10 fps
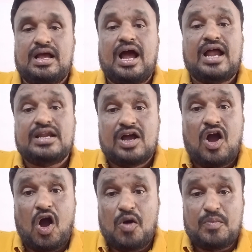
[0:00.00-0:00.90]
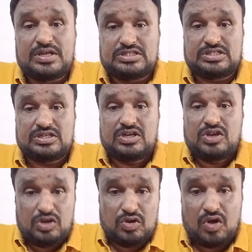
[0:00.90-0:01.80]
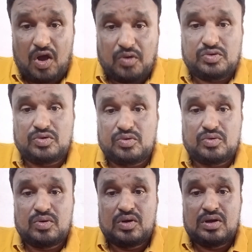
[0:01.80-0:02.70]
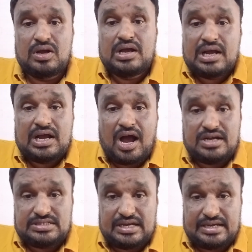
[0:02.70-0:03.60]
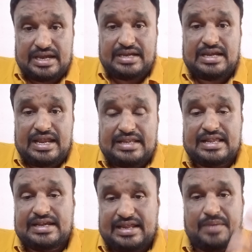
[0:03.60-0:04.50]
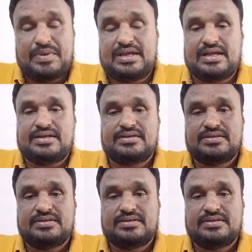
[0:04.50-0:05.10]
and how much you have to concentrate in that chemical.